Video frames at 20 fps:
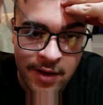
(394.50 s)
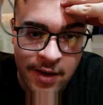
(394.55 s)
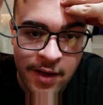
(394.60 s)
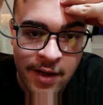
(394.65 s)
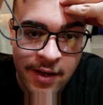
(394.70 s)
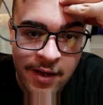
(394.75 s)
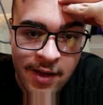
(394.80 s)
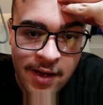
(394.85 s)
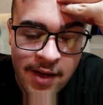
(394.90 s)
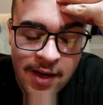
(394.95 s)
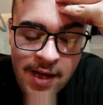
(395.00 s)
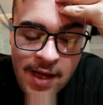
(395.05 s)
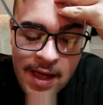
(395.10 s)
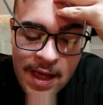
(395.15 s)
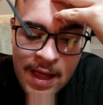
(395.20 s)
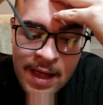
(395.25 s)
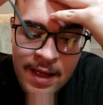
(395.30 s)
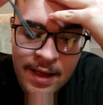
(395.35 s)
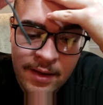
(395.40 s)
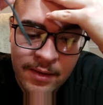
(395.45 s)
on this thing.
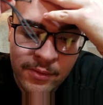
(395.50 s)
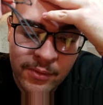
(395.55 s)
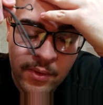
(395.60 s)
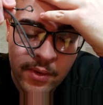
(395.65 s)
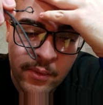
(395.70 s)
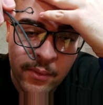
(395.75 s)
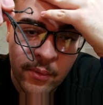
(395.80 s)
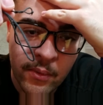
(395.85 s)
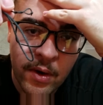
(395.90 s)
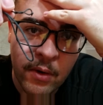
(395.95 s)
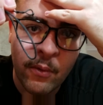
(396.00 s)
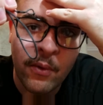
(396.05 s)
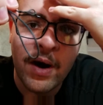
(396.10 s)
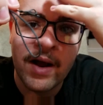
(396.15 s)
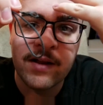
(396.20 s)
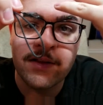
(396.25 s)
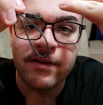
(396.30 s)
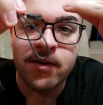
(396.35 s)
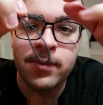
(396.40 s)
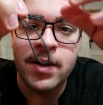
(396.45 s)

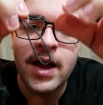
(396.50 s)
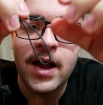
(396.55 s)
And what